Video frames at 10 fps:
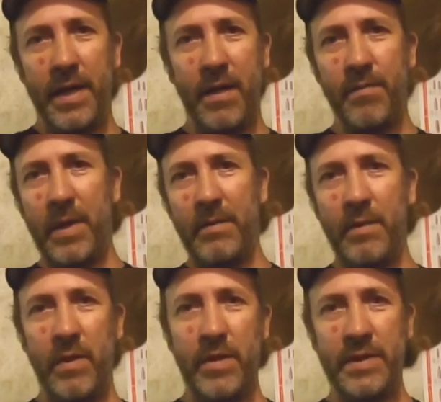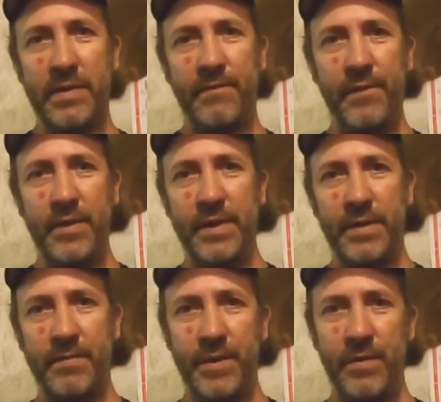and I'll probably roll in some
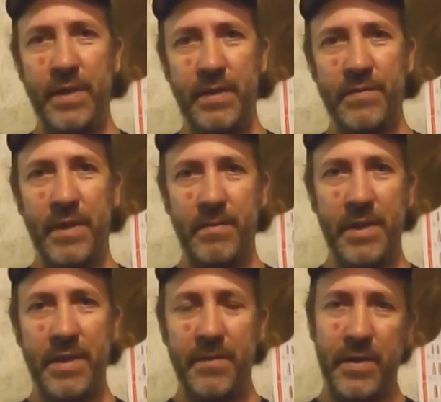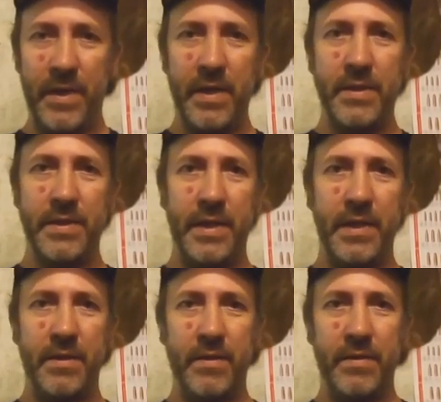footage of shooting of some of the different guns that
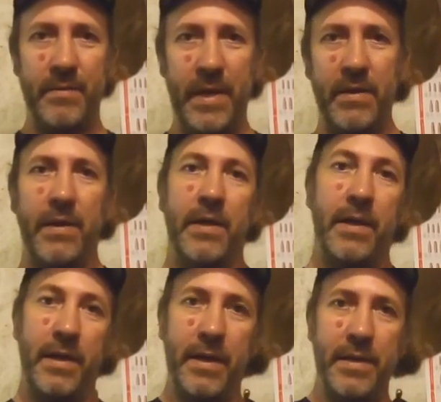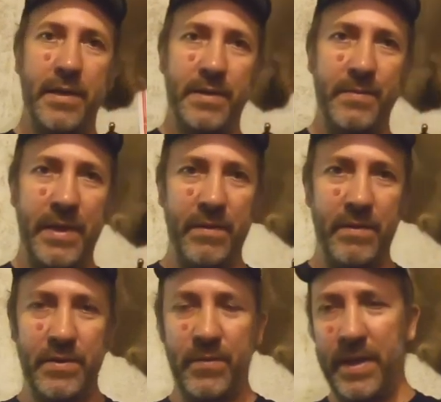I talked about in this
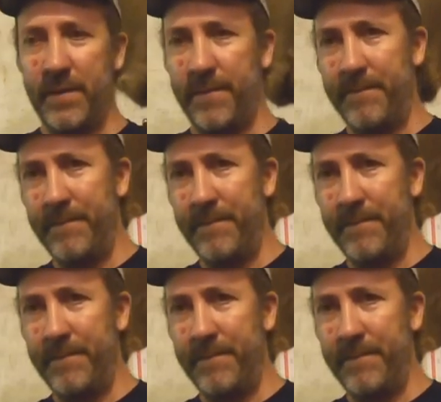video as well.